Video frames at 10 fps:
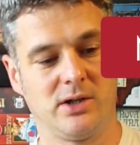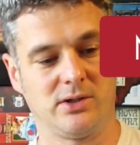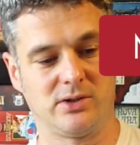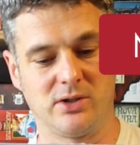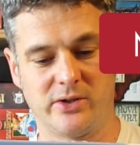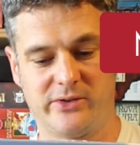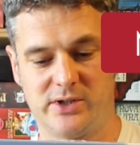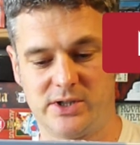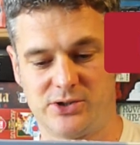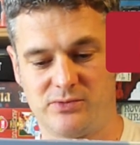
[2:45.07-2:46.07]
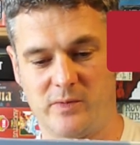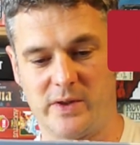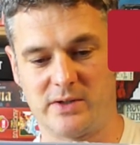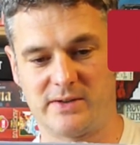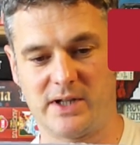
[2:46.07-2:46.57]
Deluxe Edition
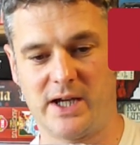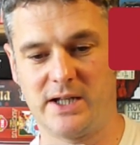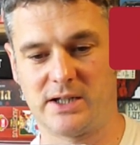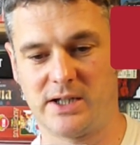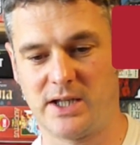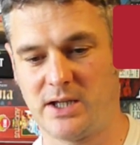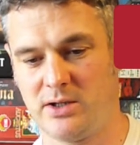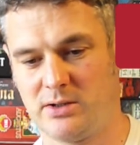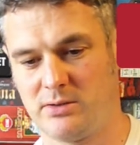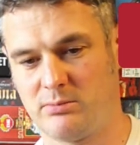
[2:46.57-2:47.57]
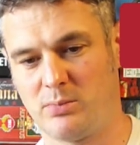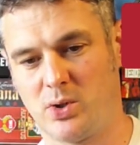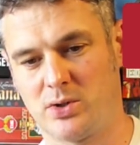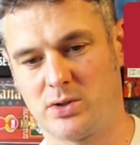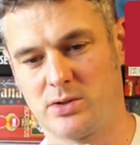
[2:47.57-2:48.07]
with the slightly
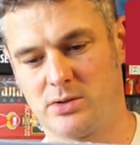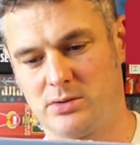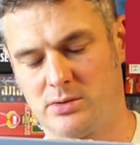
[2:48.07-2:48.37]
more